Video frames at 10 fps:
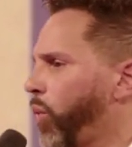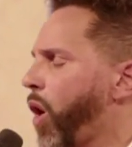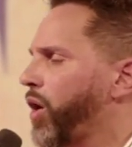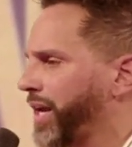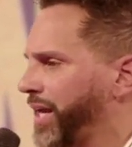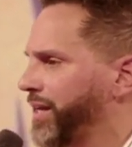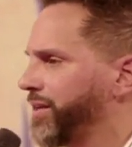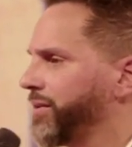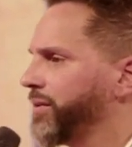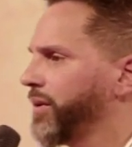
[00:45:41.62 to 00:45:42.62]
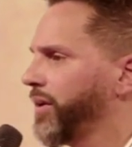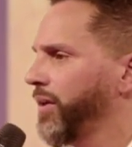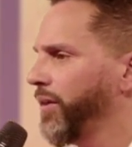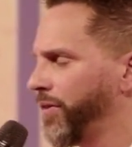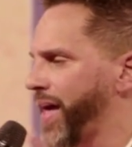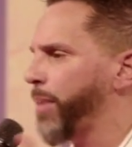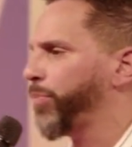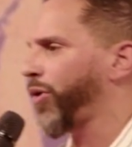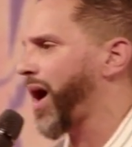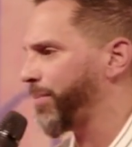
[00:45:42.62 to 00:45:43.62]
walk in that
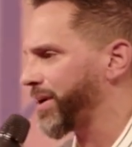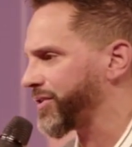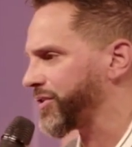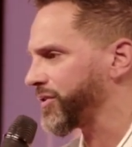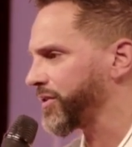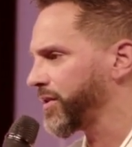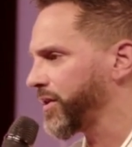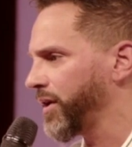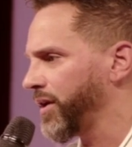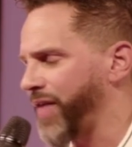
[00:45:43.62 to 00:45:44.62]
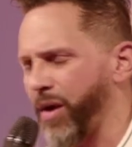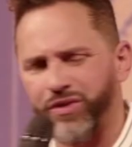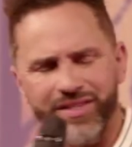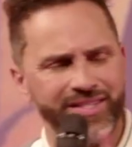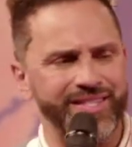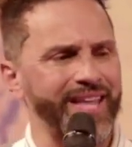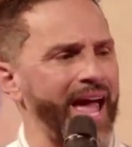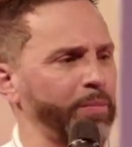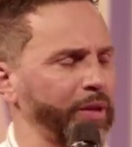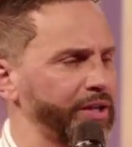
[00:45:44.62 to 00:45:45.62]
promise that was
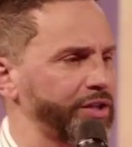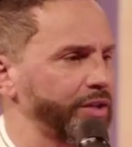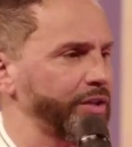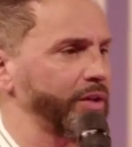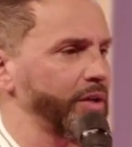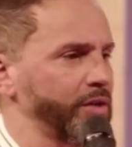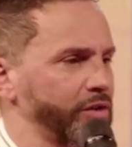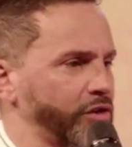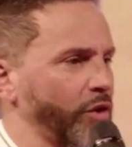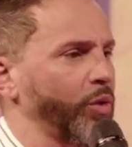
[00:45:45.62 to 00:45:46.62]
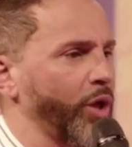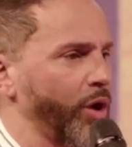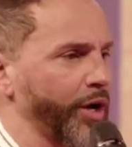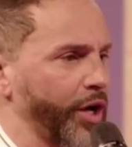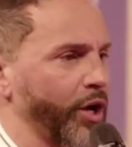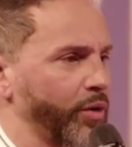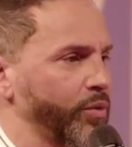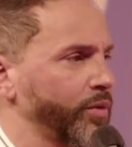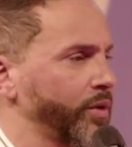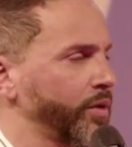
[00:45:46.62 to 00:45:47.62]
established so long ago.
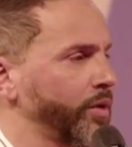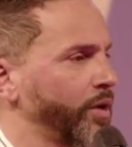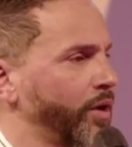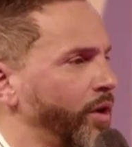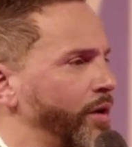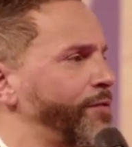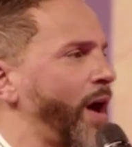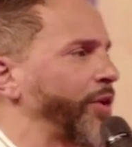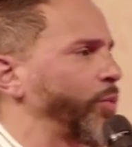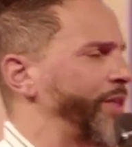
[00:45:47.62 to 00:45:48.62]
Father,